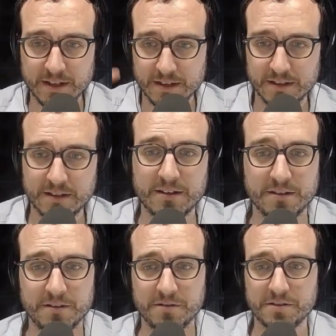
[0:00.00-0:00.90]

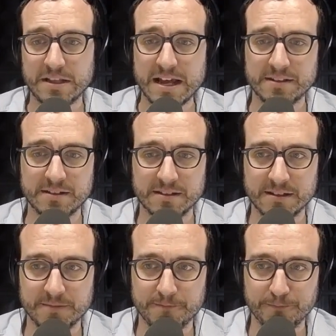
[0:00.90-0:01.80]
No, those
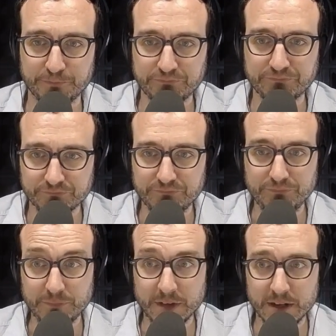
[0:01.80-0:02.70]
glasses.
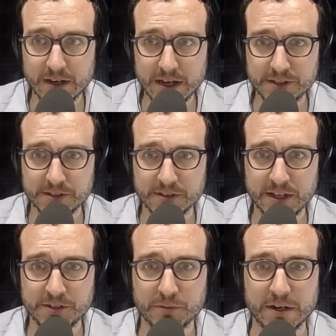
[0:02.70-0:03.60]

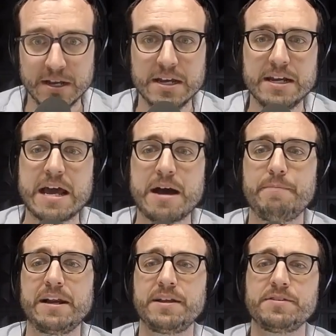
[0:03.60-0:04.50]
Nice one. Now,
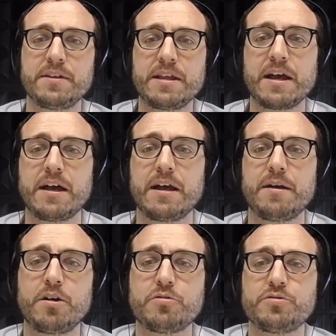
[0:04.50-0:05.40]
Belen,
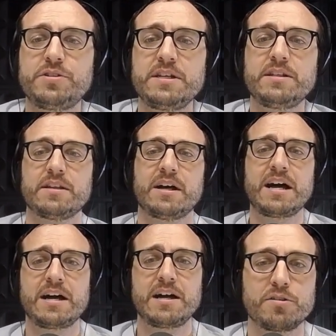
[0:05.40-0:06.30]
Augustine.
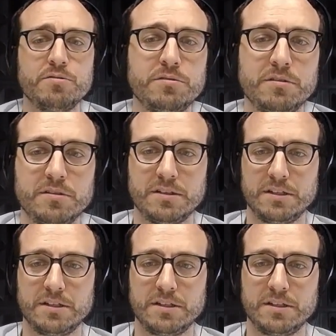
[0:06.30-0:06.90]
Haha, cool.